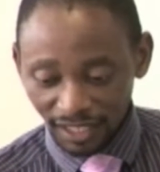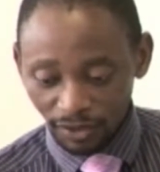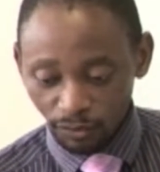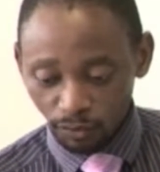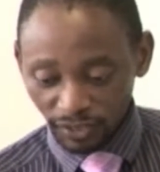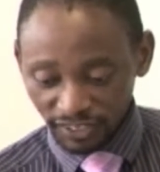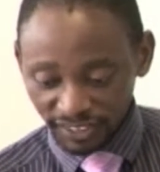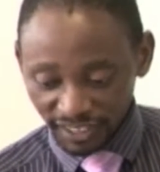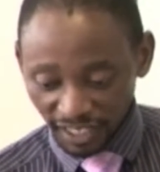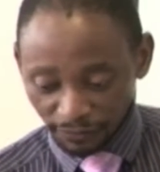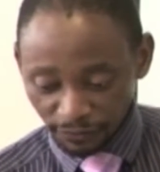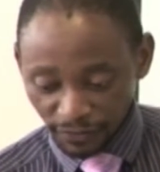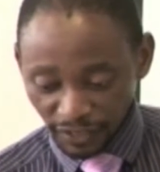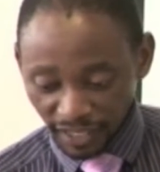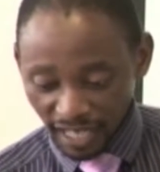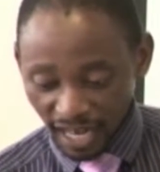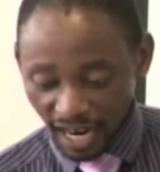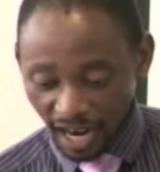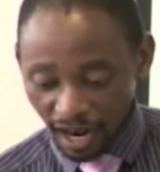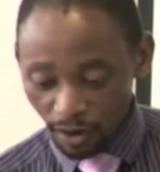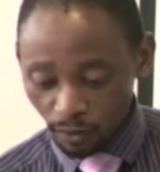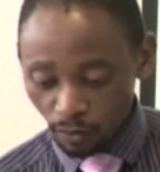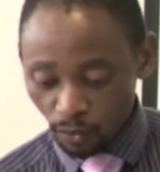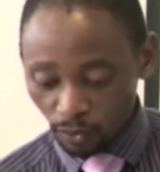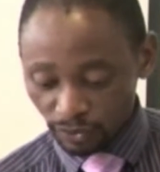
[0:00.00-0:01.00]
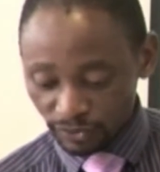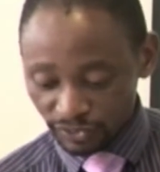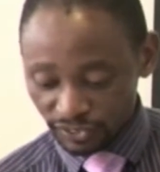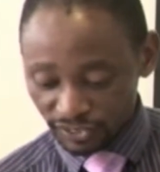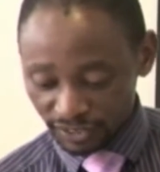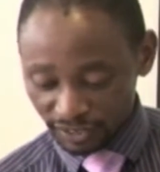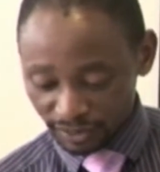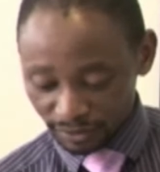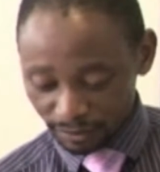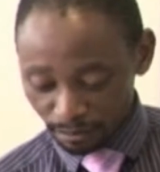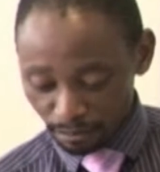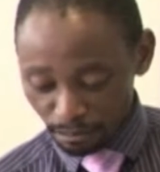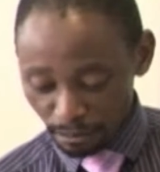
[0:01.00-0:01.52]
West Africa was